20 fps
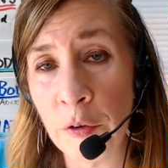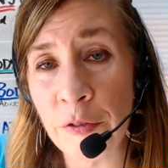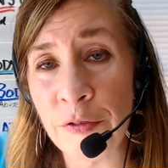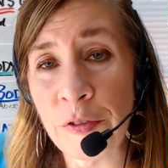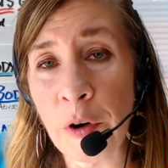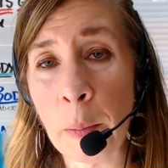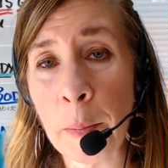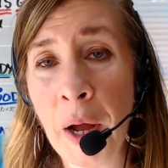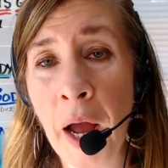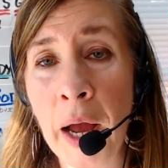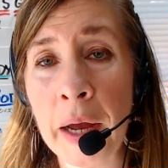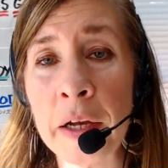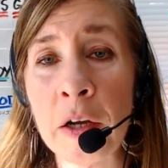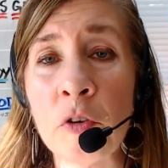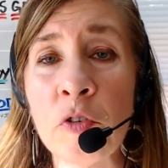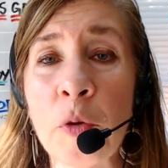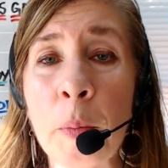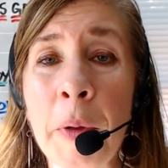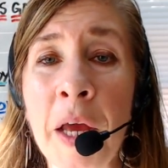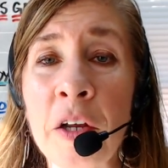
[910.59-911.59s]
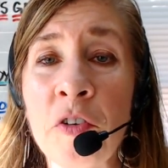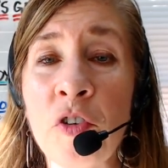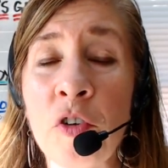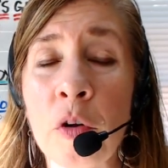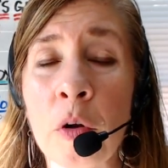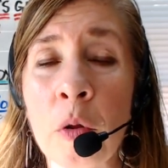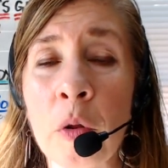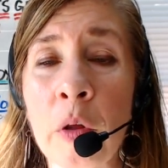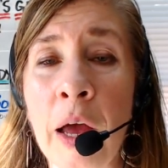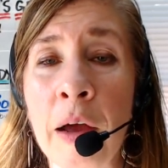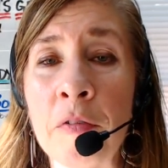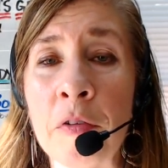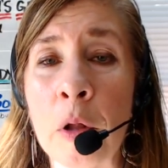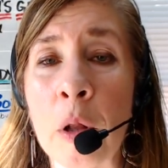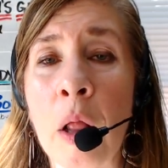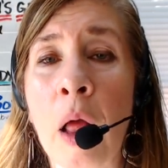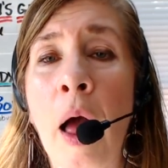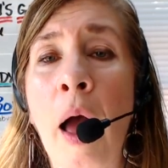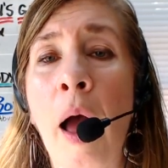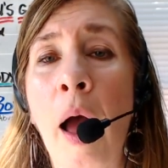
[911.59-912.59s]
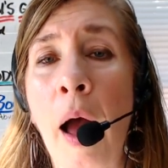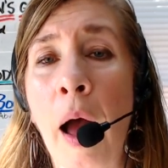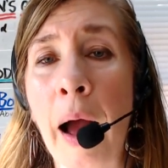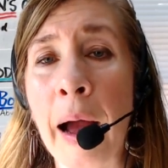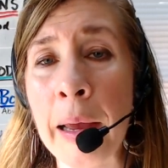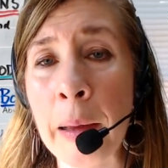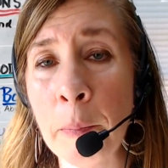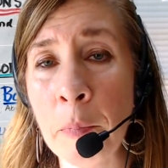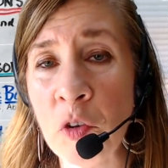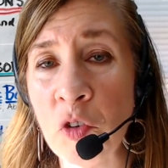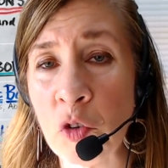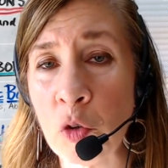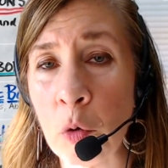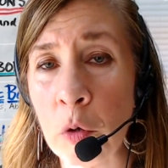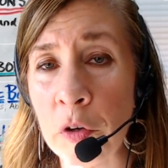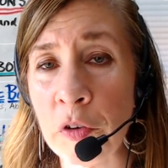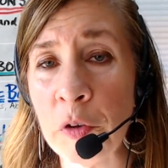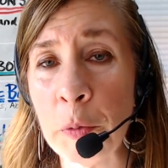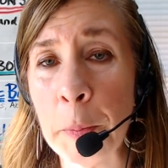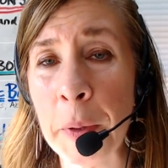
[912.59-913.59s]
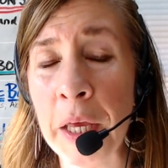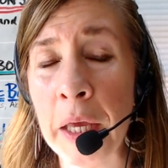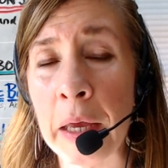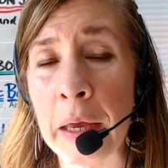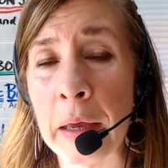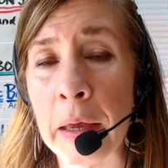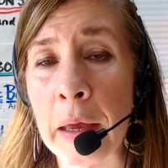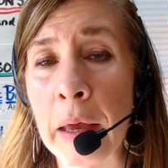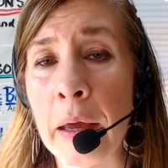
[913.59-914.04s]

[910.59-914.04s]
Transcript: from a higher dimensional level. I am a source being.